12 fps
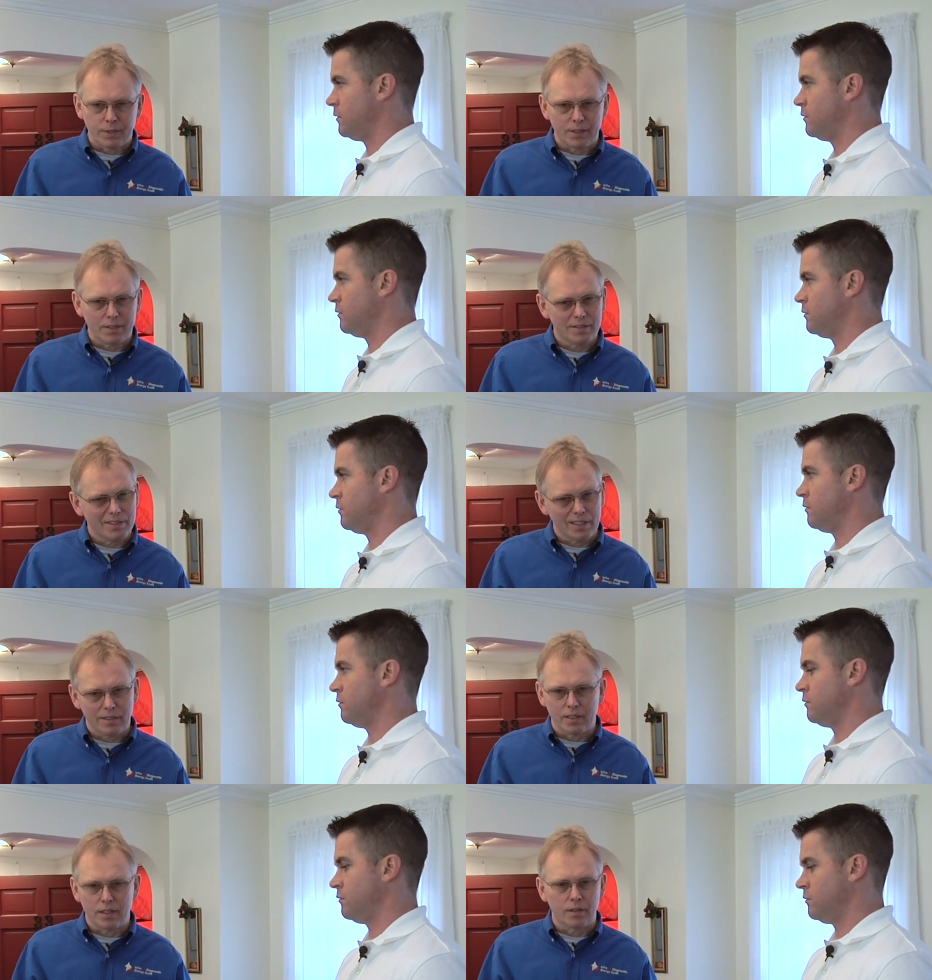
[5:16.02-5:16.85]
Speaker 1: we are
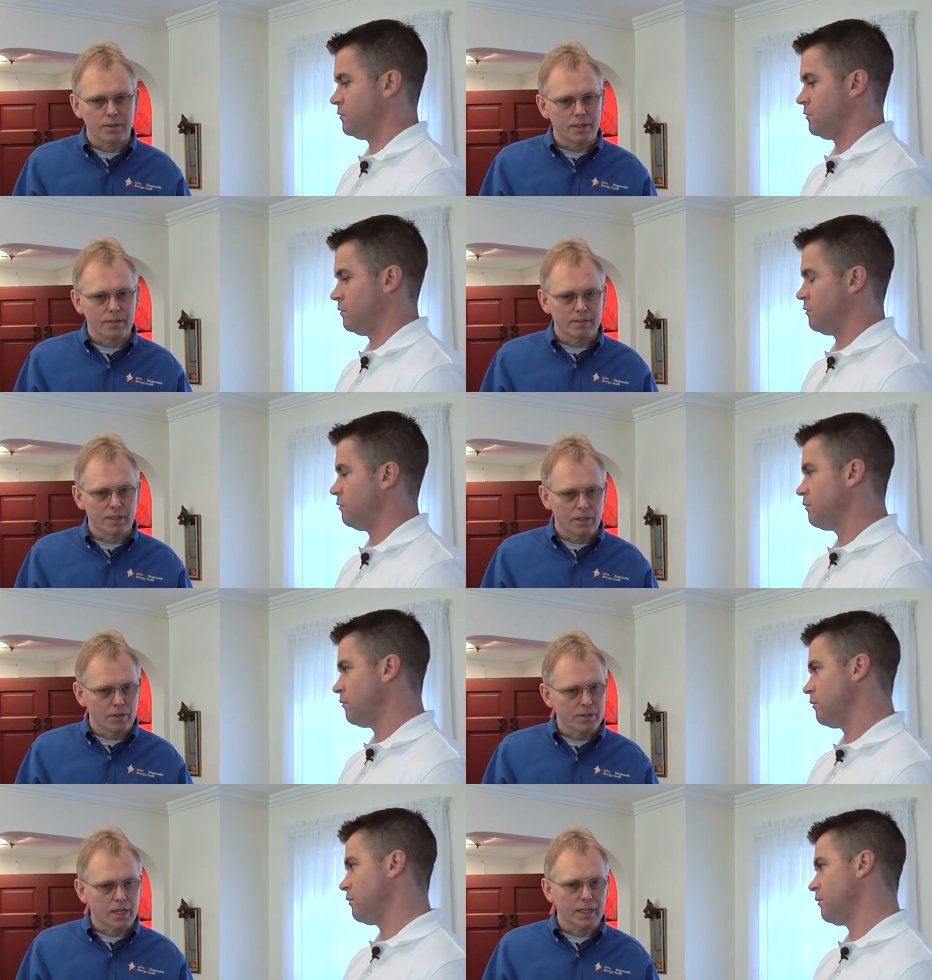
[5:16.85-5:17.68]
seeing, you know, it, it,
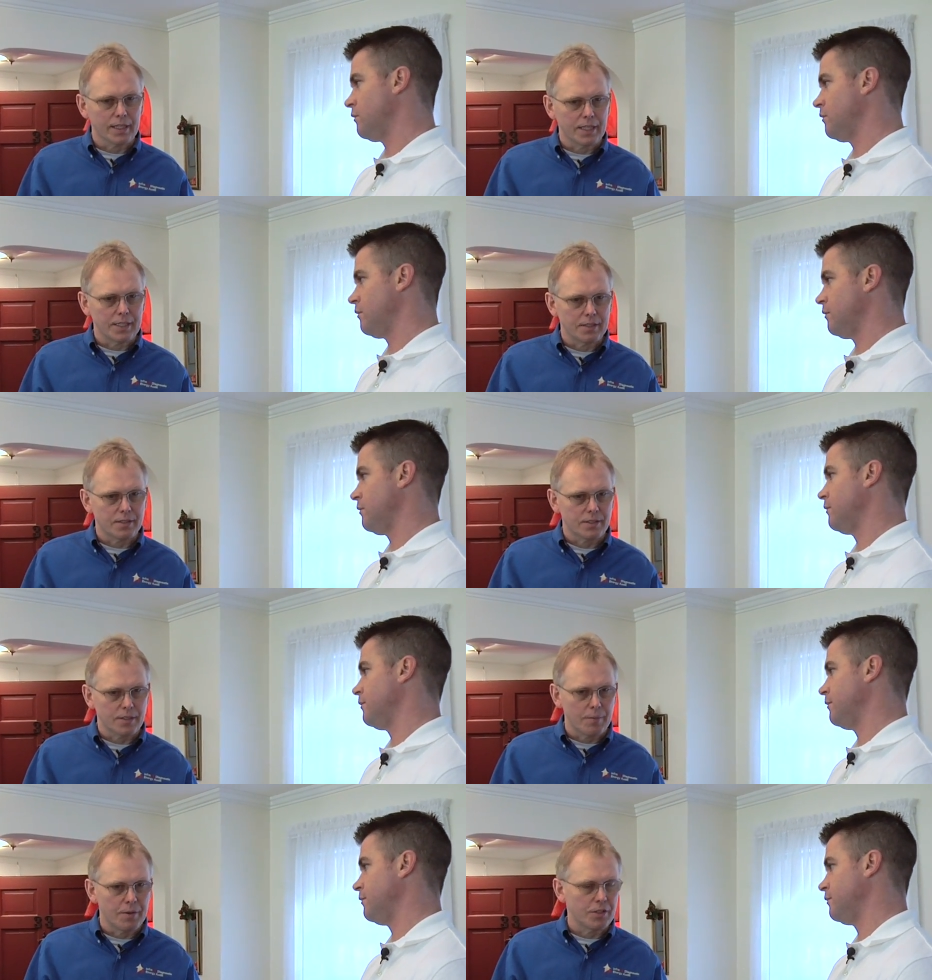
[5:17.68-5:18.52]
looks like there's
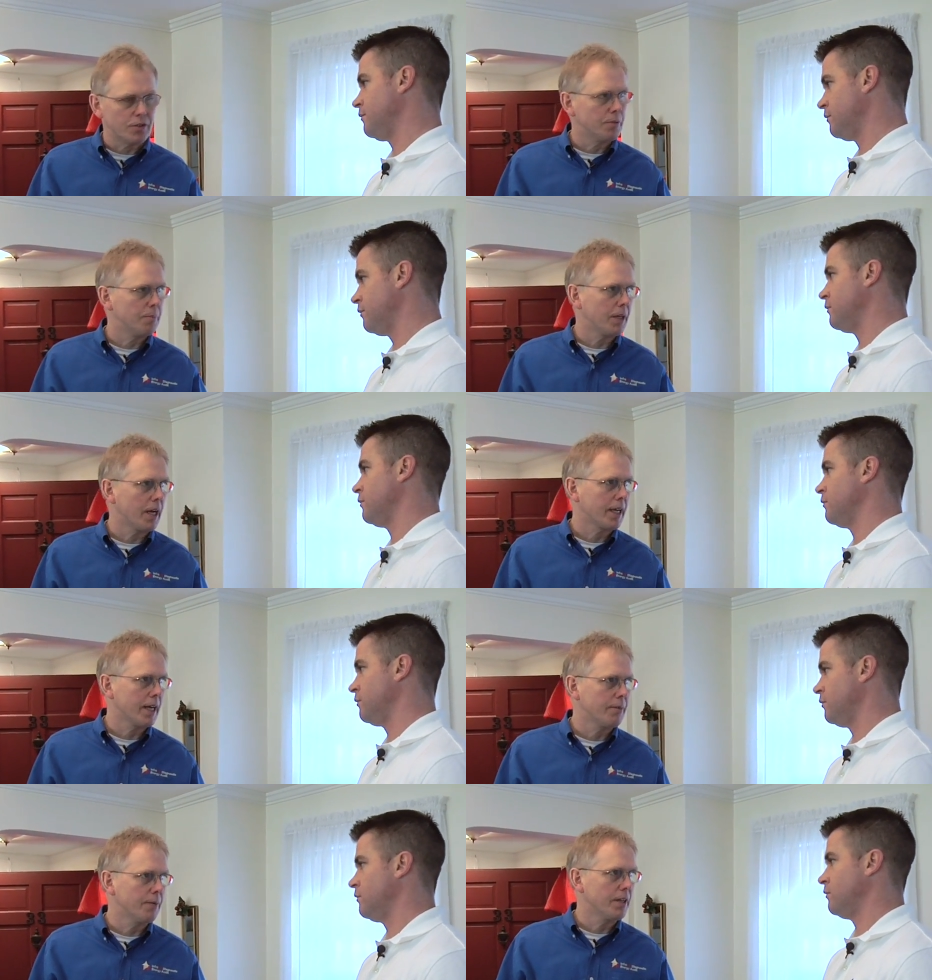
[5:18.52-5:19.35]
some issue, but I
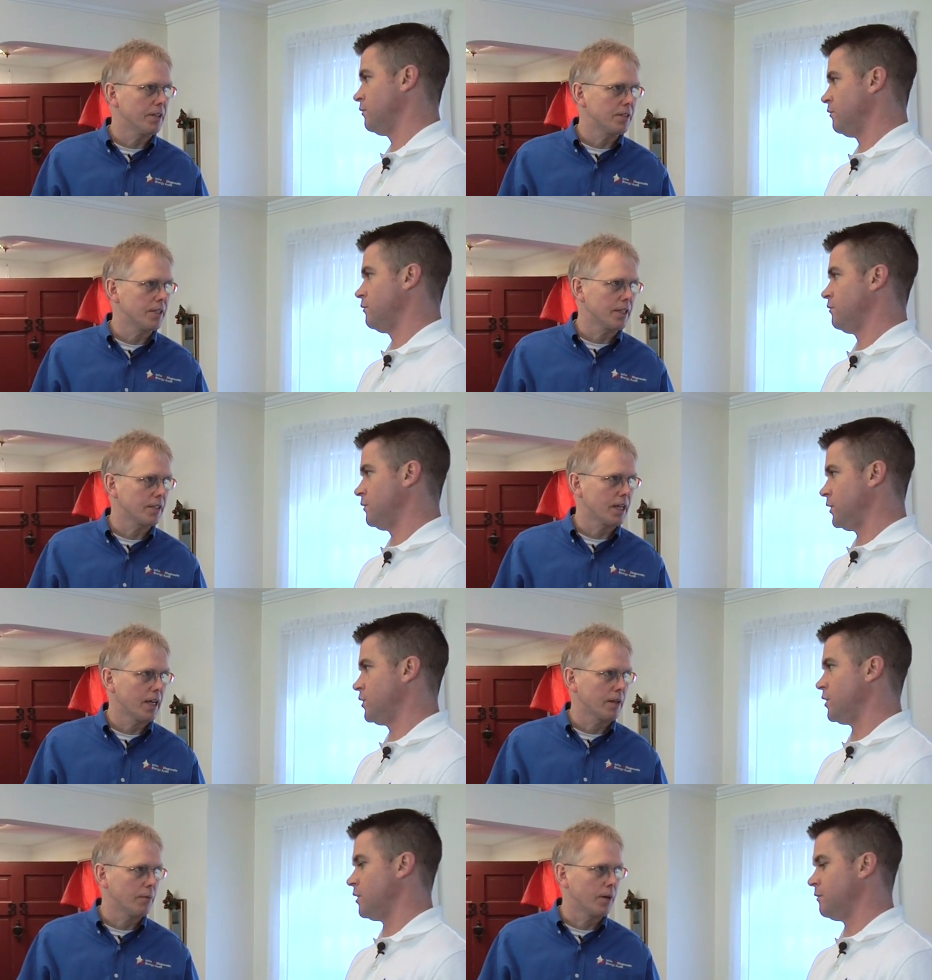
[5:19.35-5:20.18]
can't really see
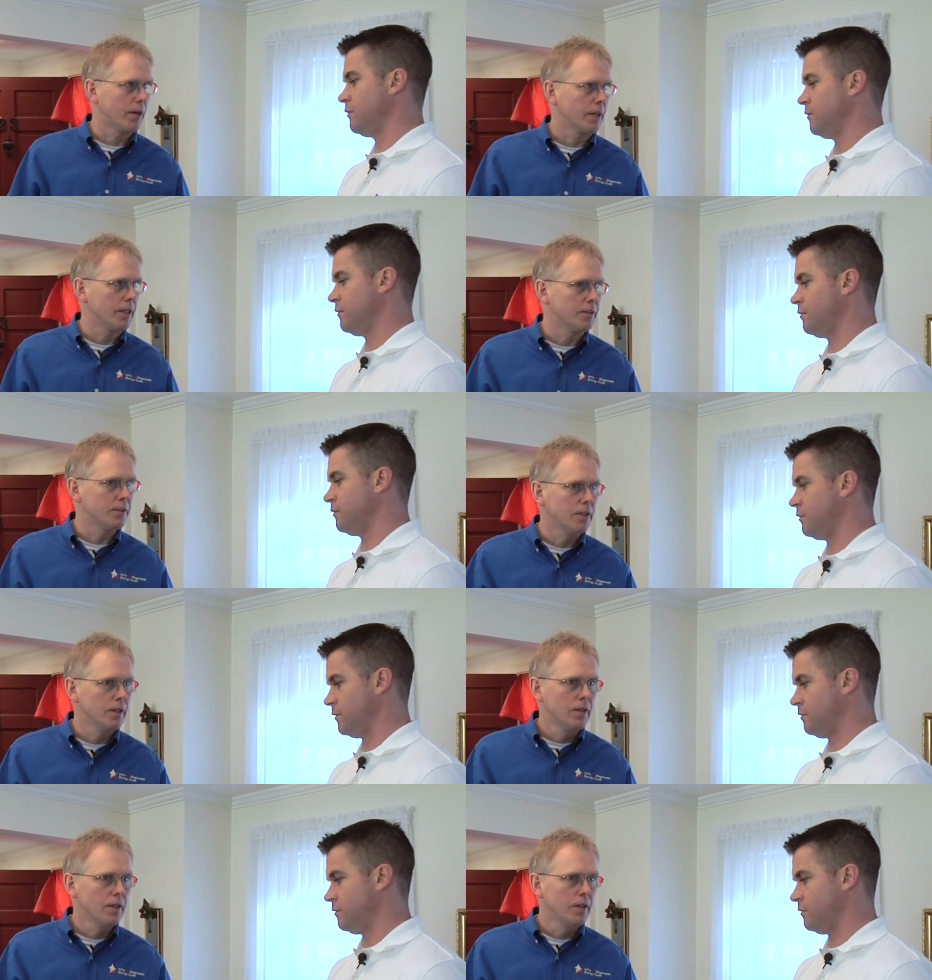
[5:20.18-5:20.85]
exactly sure. what it is.